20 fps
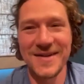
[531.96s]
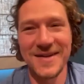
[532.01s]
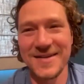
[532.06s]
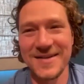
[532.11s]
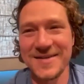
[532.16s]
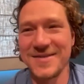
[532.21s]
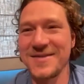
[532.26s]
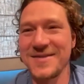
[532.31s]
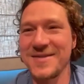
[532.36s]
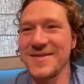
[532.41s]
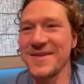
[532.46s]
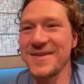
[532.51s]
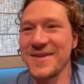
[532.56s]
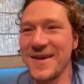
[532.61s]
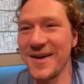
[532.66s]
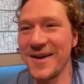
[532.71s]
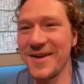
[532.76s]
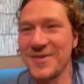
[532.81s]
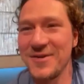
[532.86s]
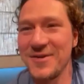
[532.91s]
that's
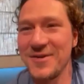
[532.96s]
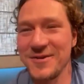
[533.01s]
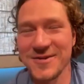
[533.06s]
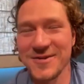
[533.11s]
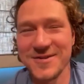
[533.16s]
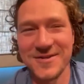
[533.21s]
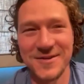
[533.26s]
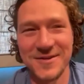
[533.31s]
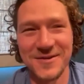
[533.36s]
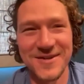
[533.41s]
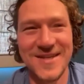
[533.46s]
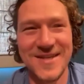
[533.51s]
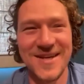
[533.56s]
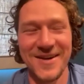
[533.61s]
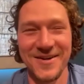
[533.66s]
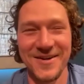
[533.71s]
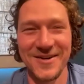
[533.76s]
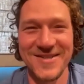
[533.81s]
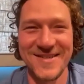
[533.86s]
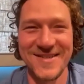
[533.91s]
kind of cool. So
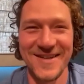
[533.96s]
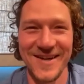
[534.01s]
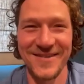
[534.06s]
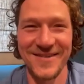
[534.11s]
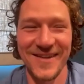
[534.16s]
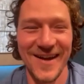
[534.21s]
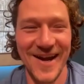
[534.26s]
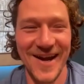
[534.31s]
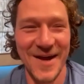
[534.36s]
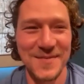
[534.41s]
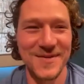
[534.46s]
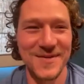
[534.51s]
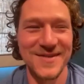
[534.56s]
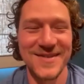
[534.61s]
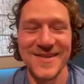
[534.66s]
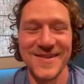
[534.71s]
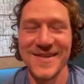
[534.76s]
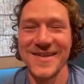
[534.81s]
we'll see if that happens.